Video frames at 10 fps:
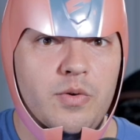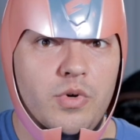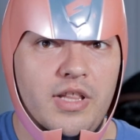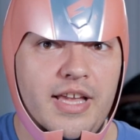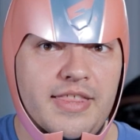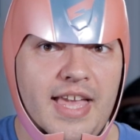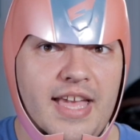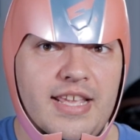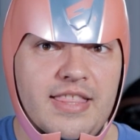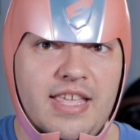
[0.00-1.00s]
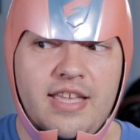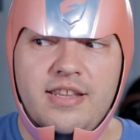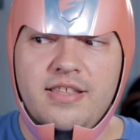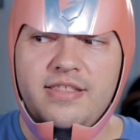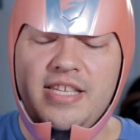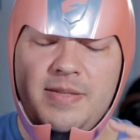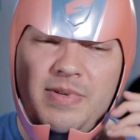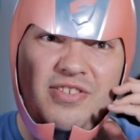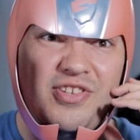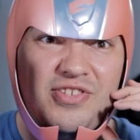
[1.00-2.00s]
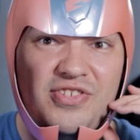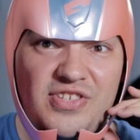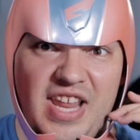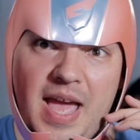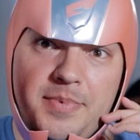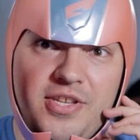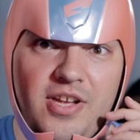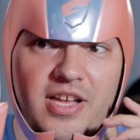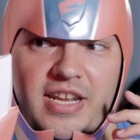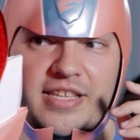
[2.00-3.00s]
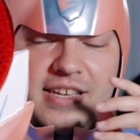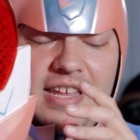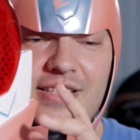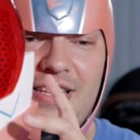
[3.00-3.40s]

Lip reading: and we're like that, and then this piece just snaps on. It's kind of